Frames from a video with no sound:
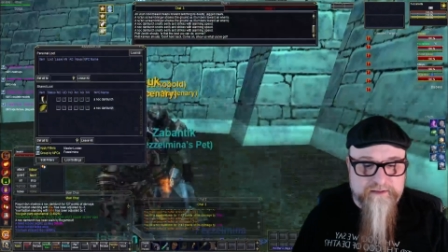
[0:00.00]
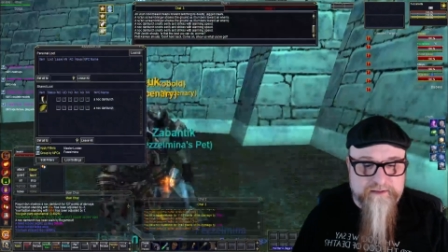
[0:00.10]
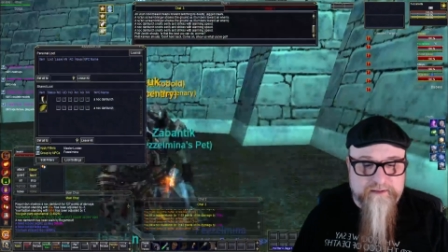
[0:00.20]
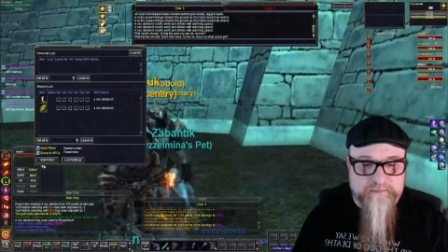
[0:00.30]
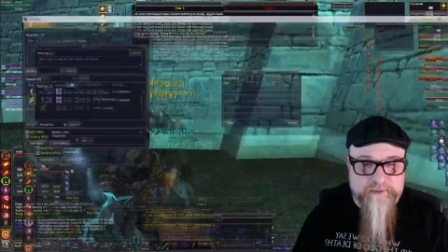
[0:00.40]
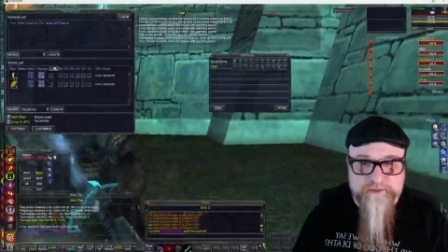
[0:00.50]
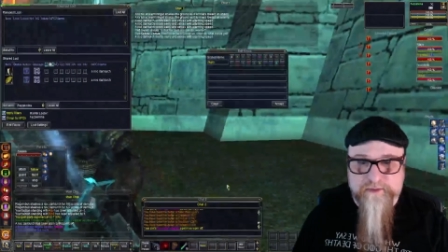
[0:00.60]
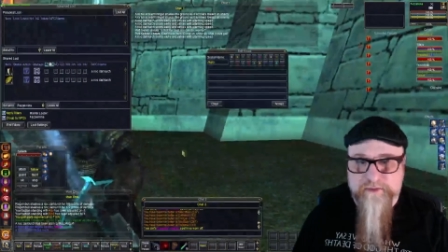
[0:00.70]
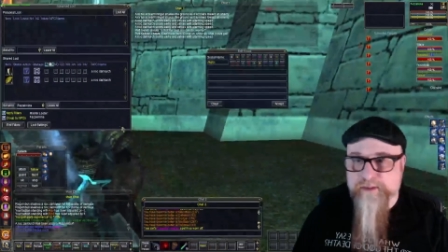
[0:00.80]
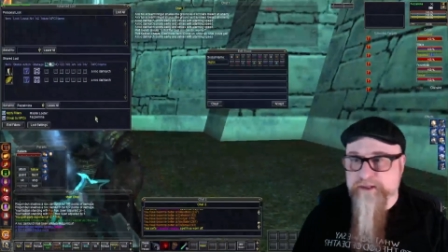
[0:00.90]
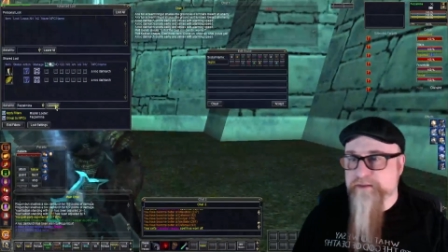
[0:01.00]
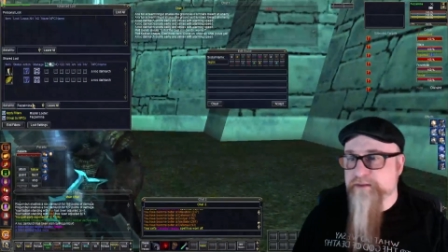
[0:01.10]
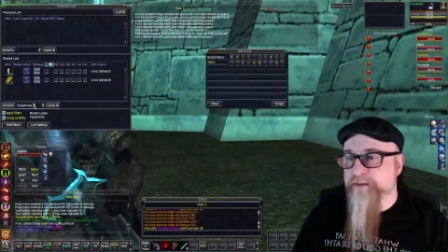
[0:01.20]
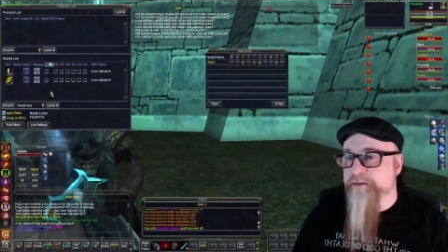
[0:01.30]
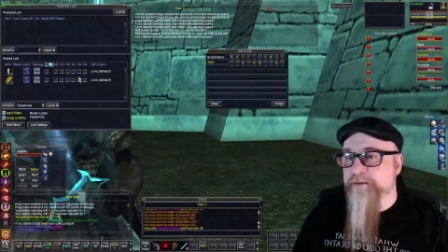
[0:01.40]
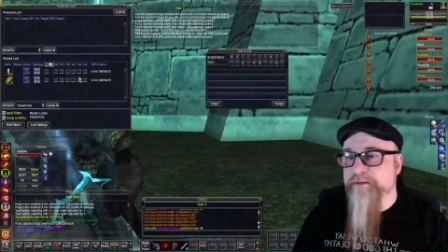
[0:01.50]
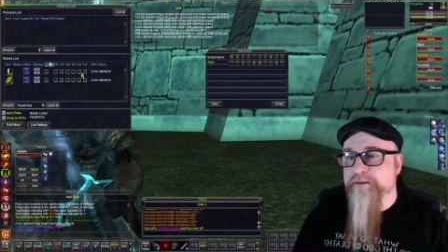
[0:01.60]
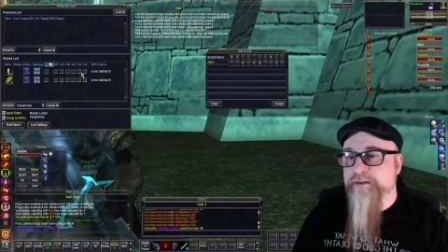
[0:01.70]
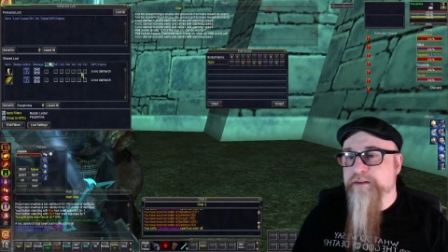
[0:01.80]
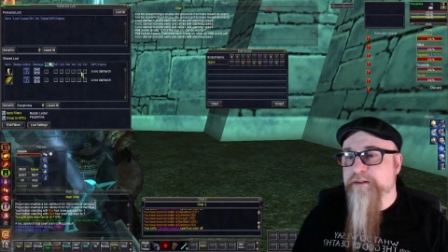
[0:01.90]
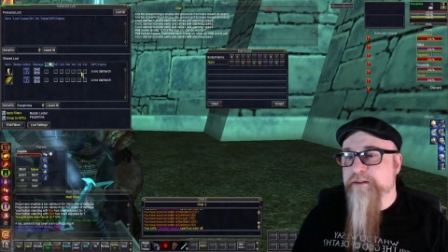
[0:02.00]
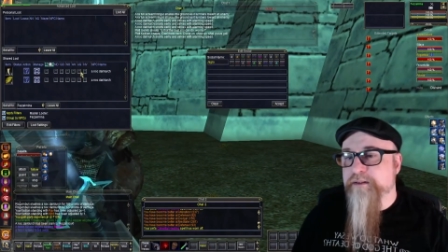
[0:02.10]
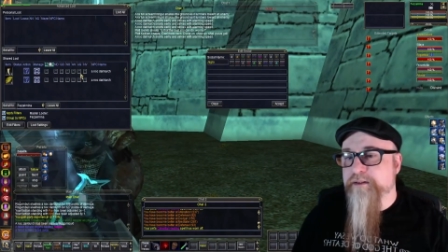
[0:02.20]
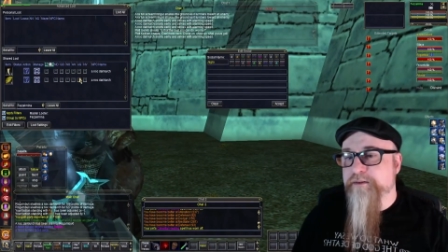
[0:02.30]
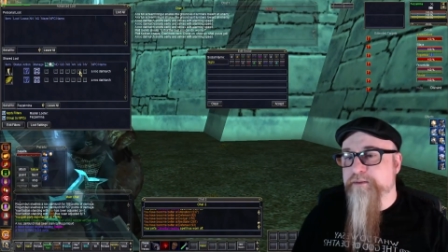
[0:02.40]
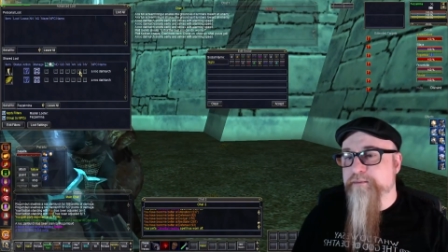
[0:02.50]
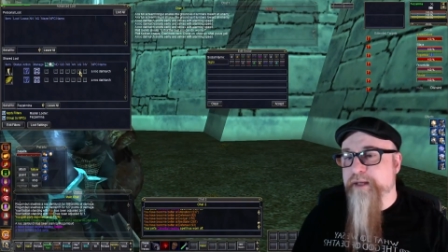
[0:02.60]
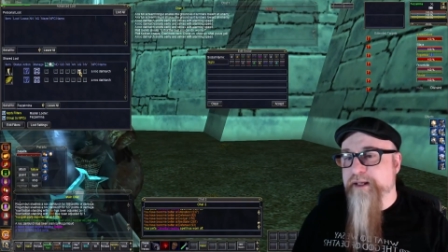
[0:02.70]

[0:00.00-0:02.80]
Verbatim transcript: I'm also going to loot my